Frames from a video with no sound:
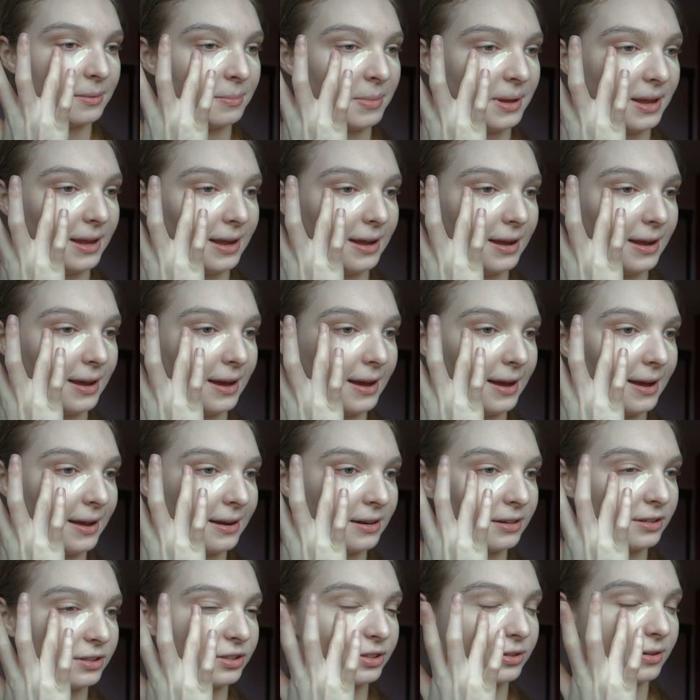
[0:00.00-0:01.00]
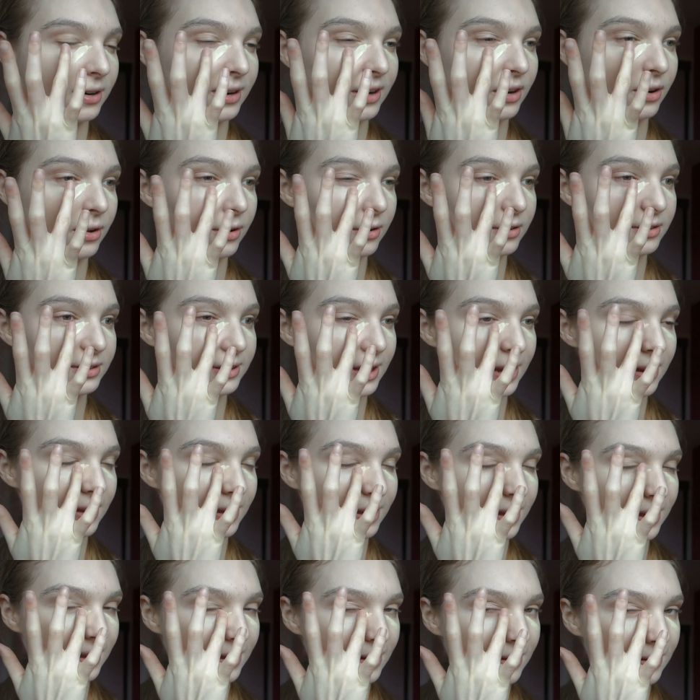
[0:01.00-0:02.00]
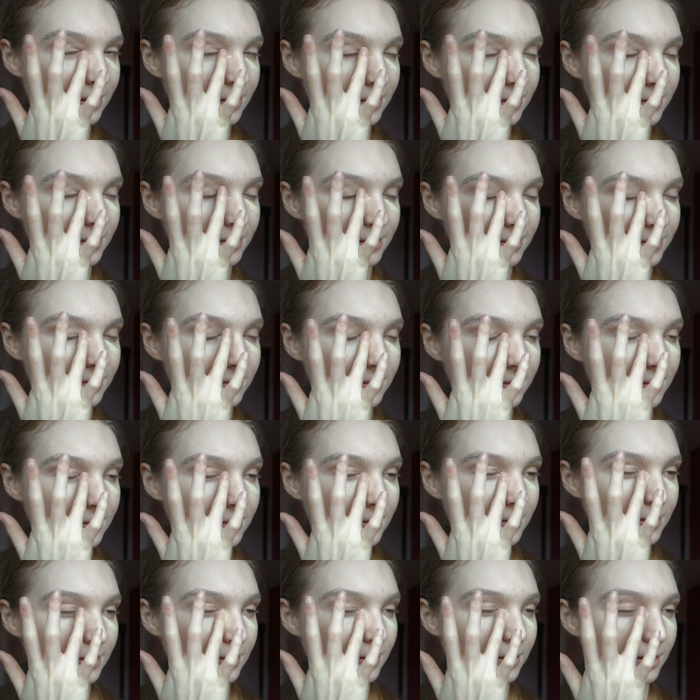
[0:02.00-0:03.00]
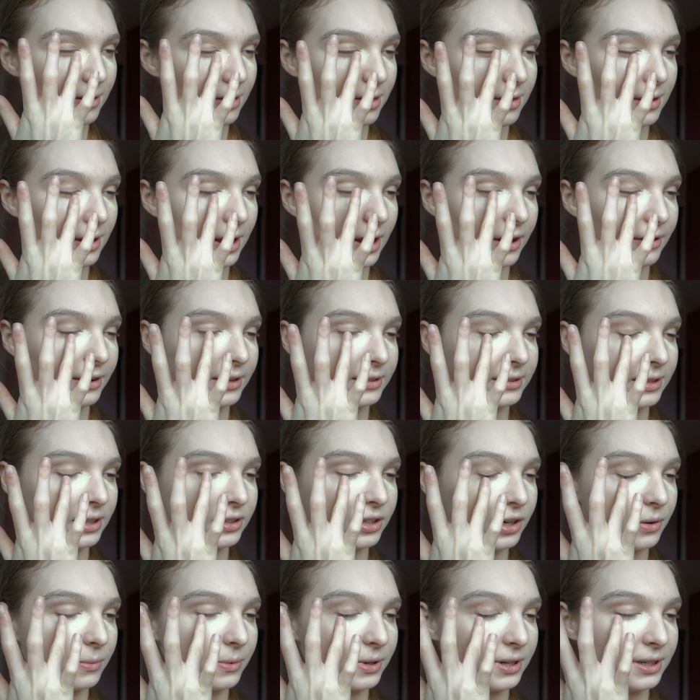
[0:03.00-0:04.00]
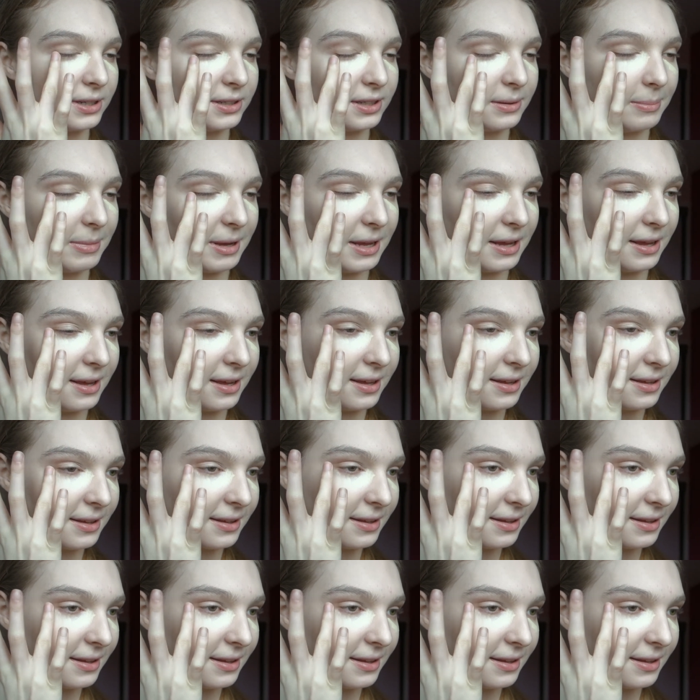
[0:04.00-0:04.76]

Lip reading: need it to be and try not to get it in the areas I don't want it to